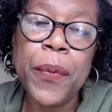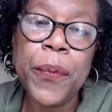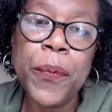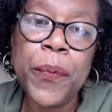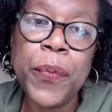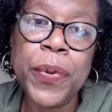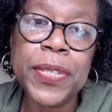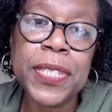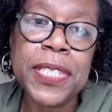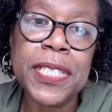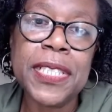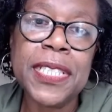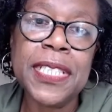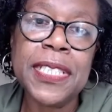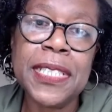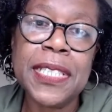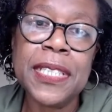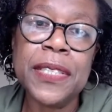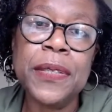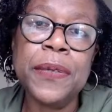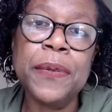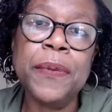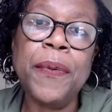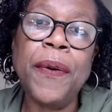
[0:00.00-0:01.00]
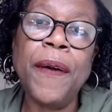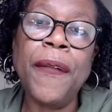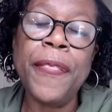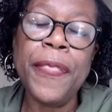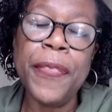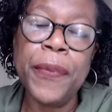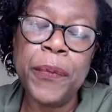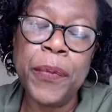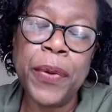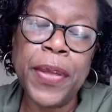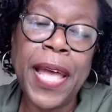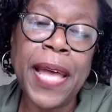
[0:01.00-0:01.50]
what it is that you
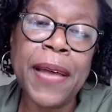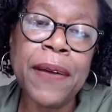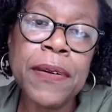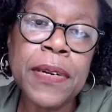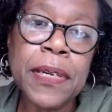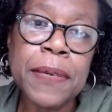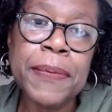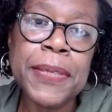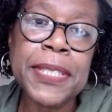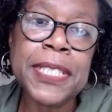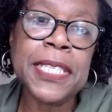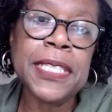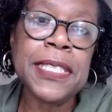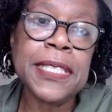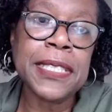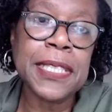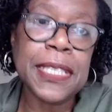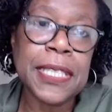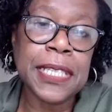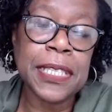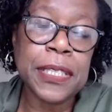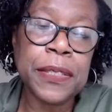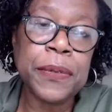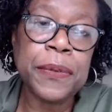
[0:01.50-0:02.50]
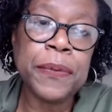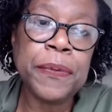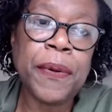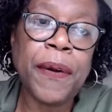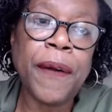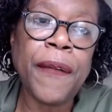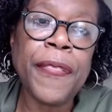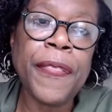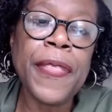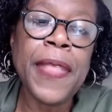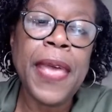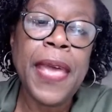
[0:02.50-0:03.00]
want, what outcome it is that you
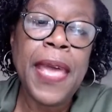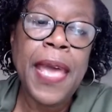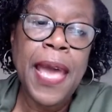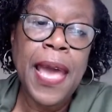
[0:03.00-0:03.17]
want.